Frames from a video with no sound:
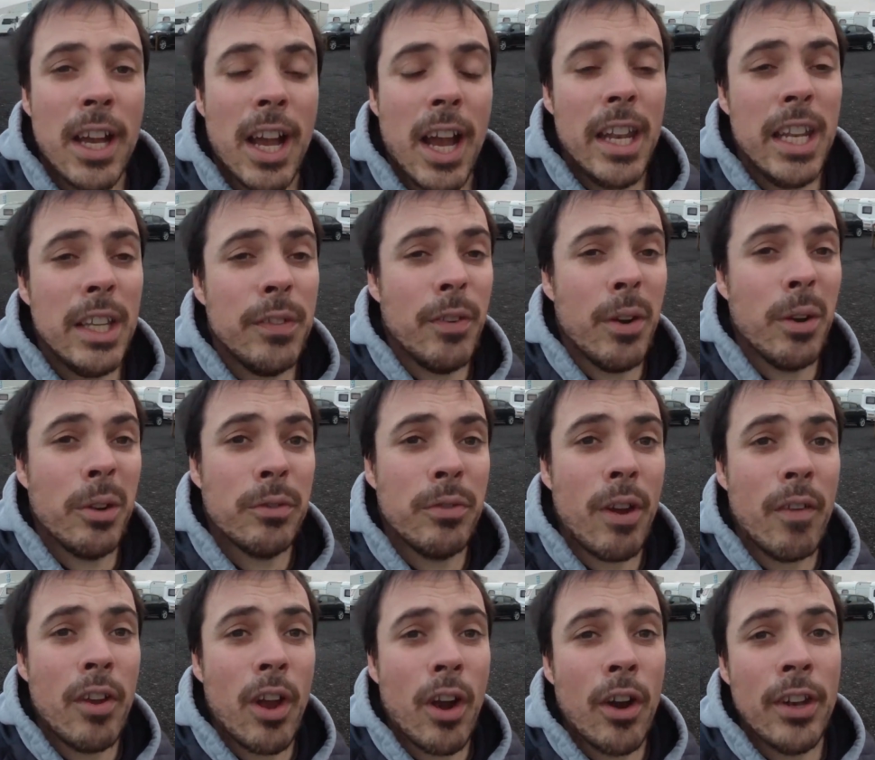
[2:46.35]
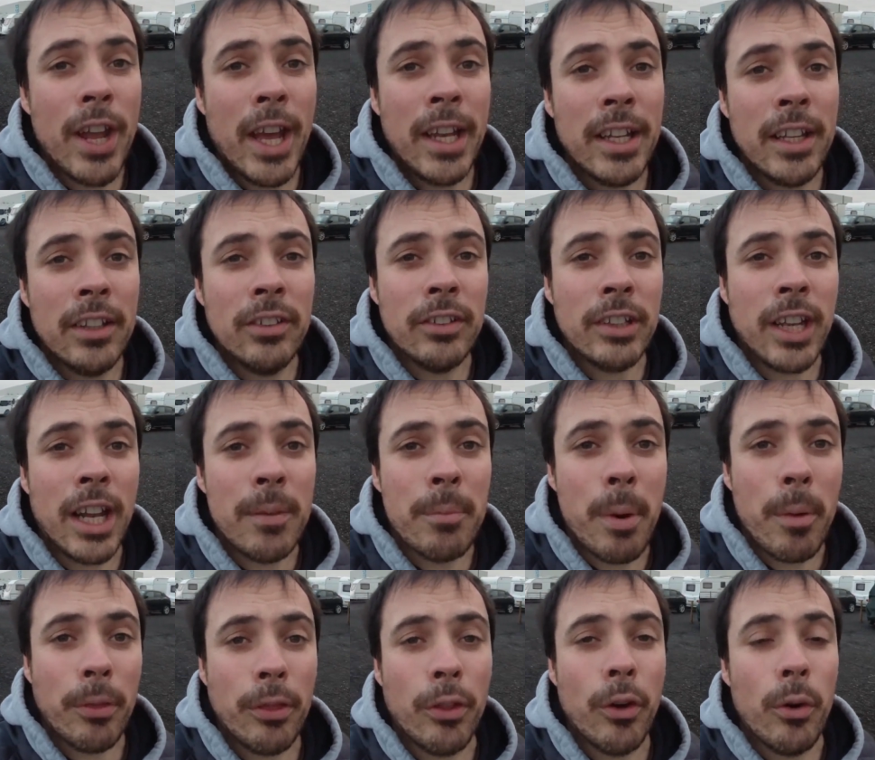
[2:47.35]
And this video is very unedited, it's just kind of
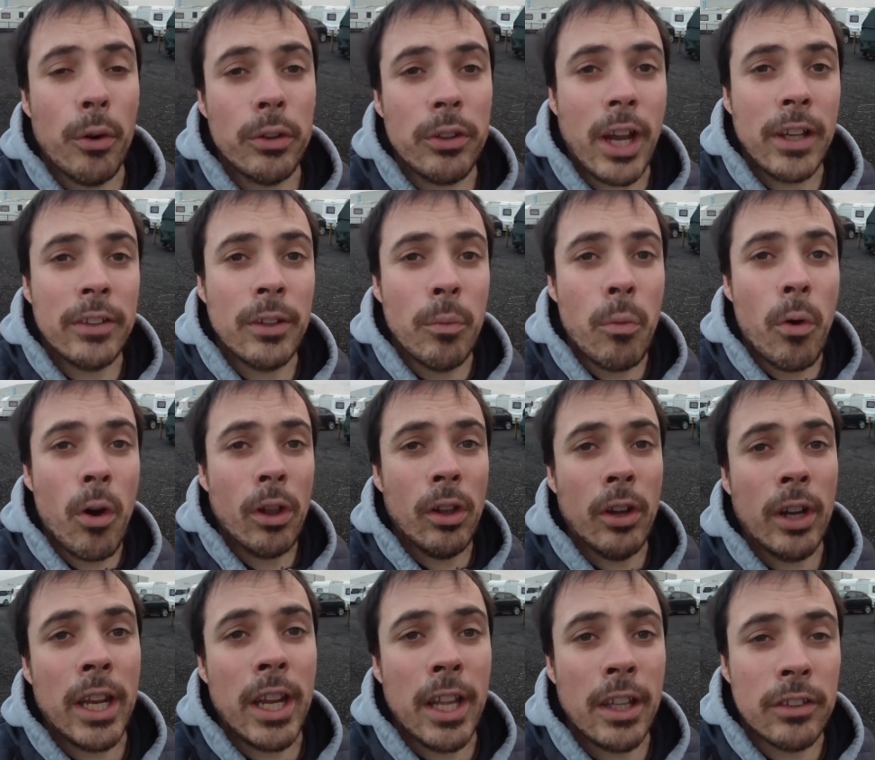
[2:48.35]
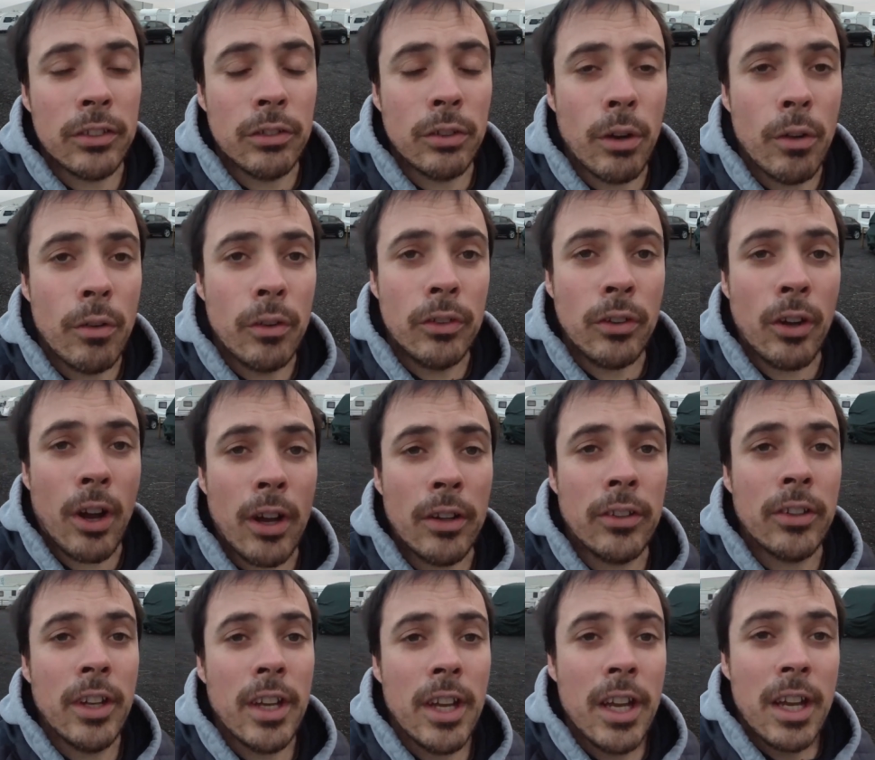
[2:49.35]
my thoughts as I'm walking along here at the storage
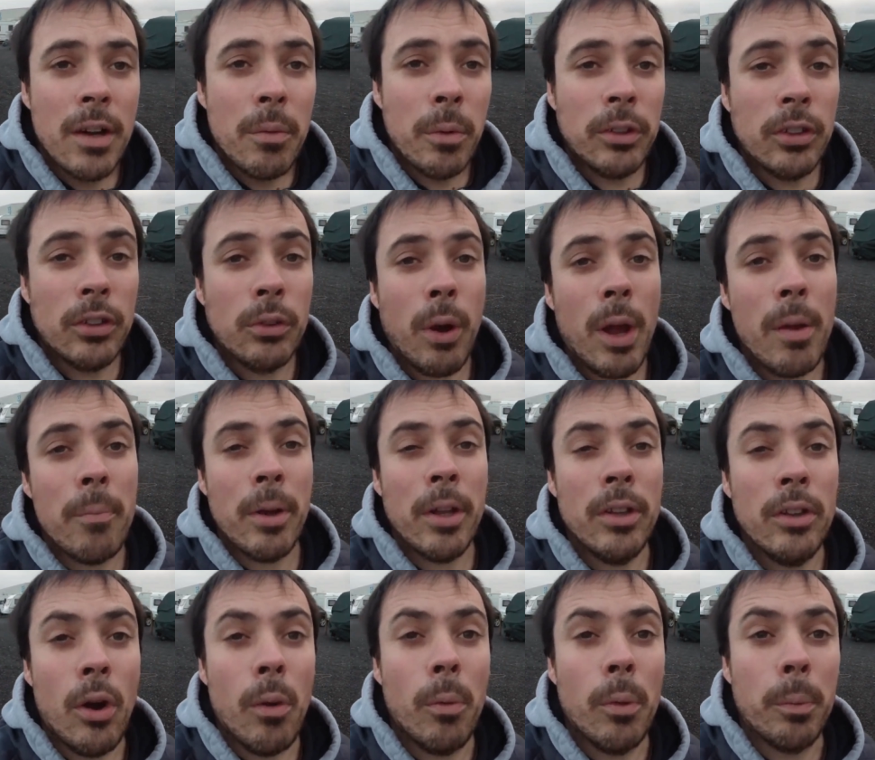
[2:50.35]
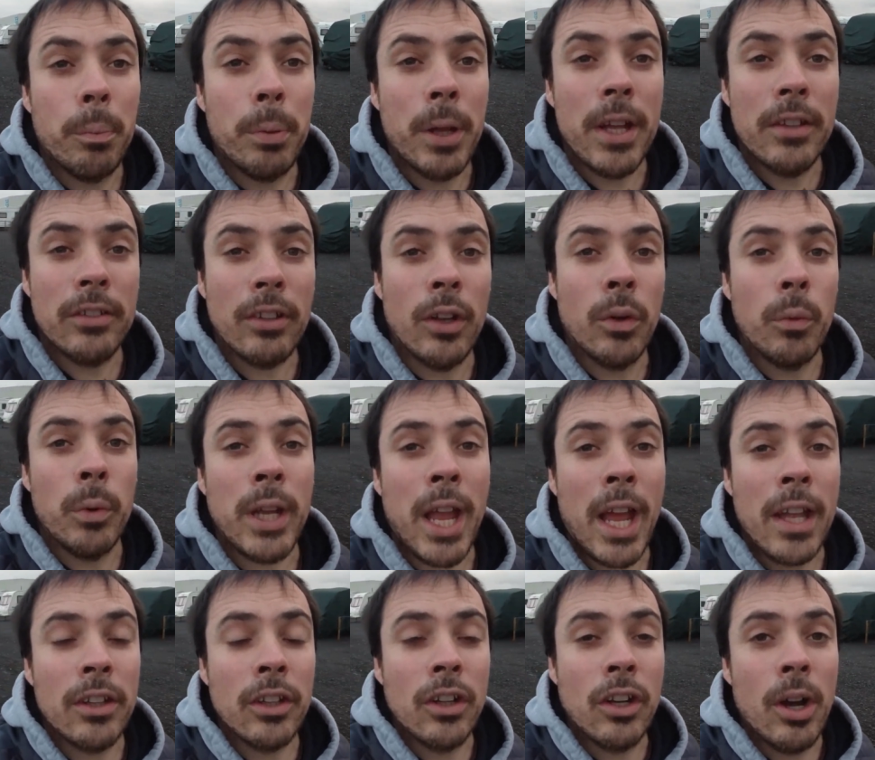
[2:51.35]
yard, which is quite my normal place on a
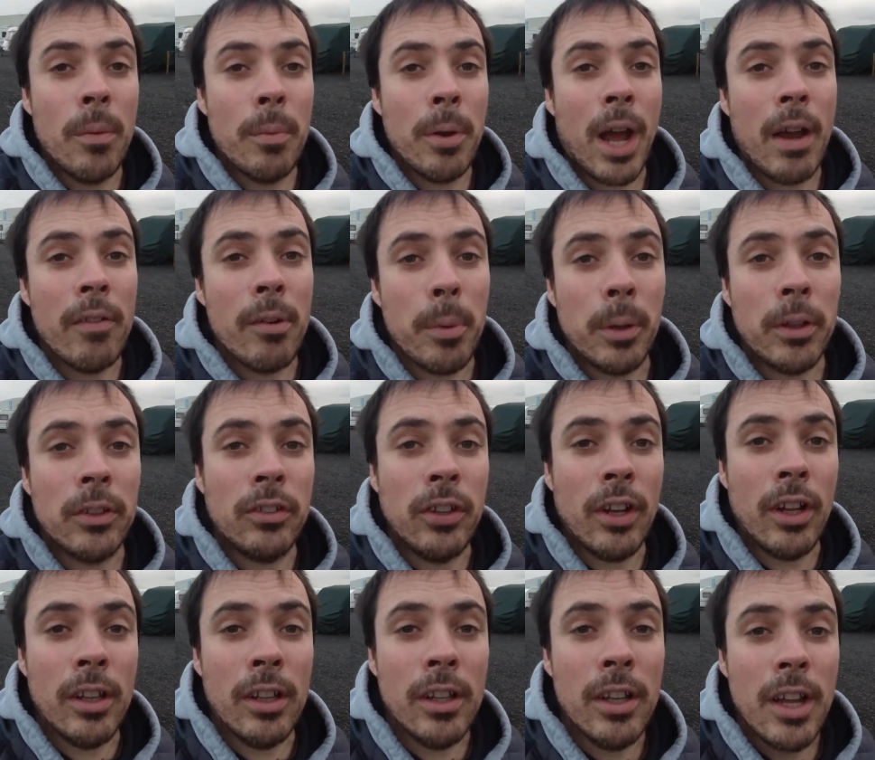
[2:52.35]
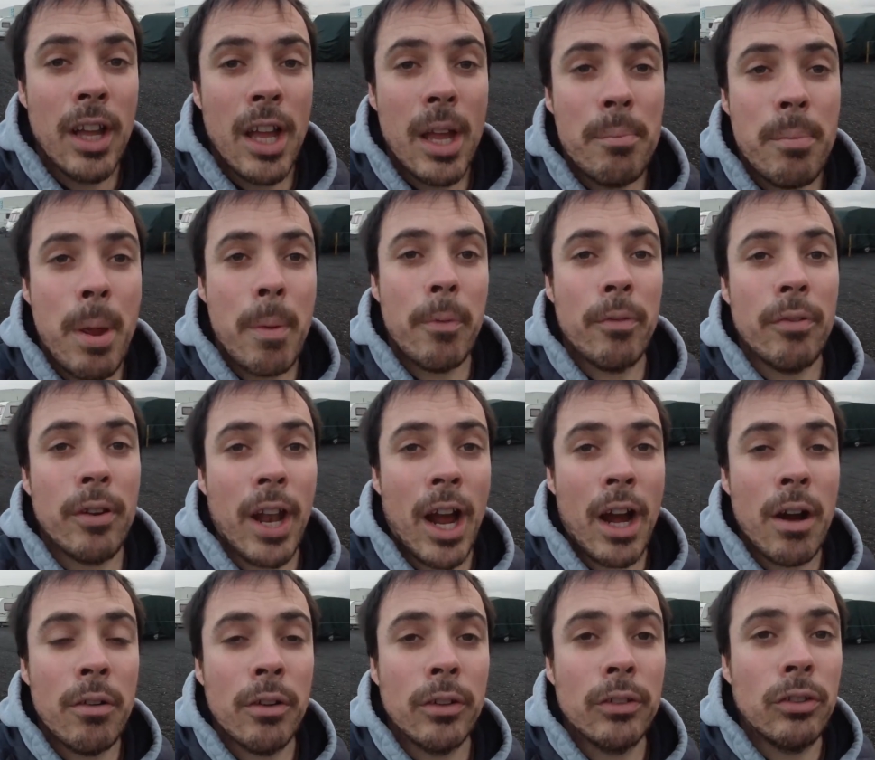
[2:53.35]
weekend to come and have a bit chill, maybe for an
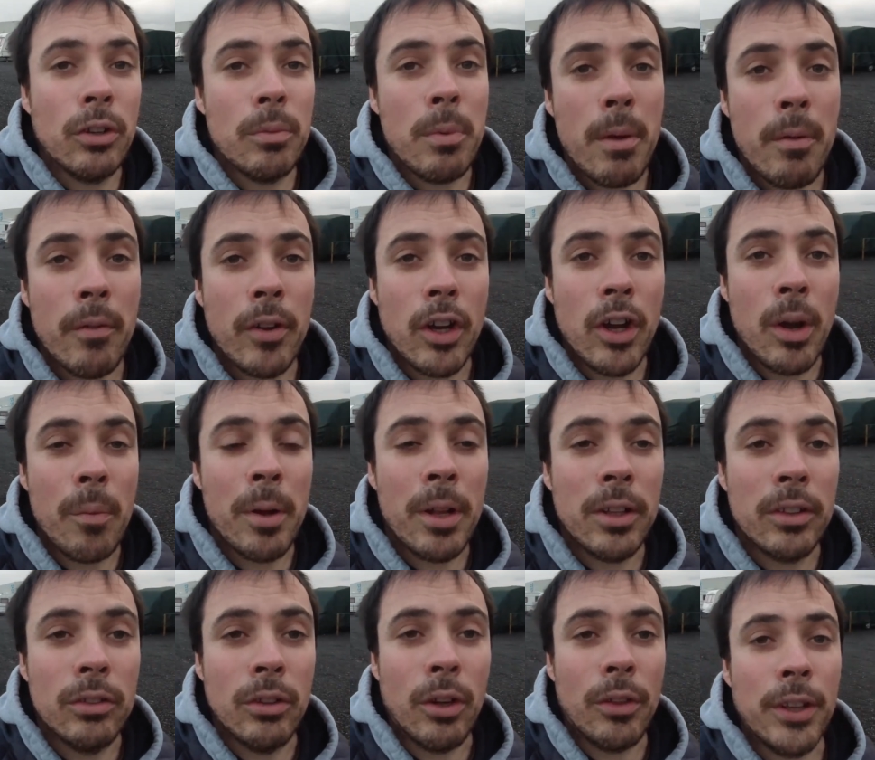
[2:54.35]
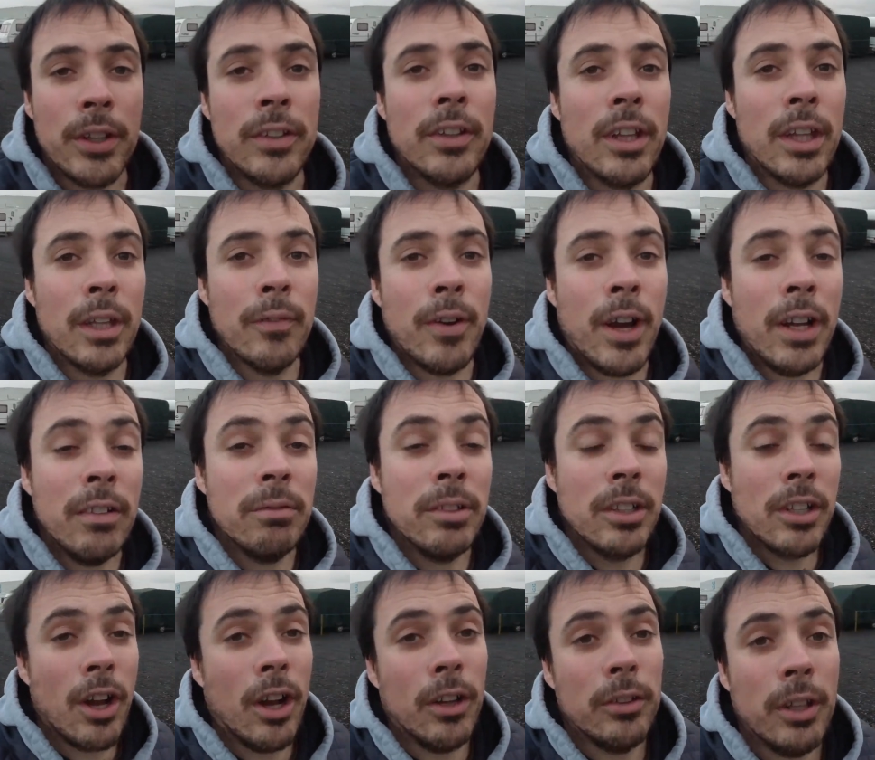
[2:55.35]
hour or so, maybe have a cuppa and sort things out in the van.
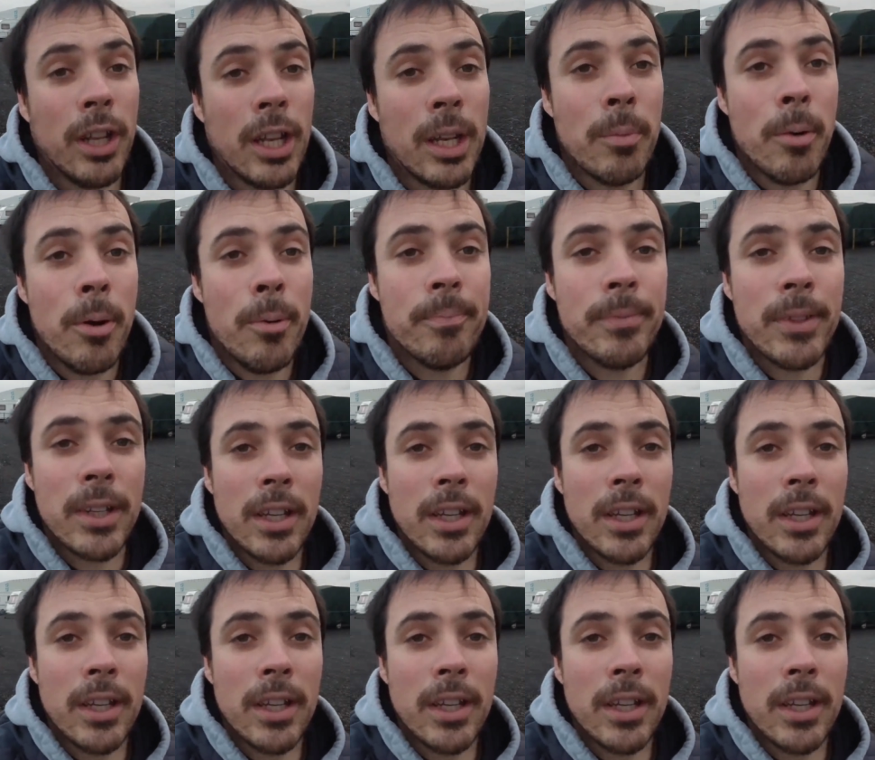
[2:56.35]
Can't do it anymore.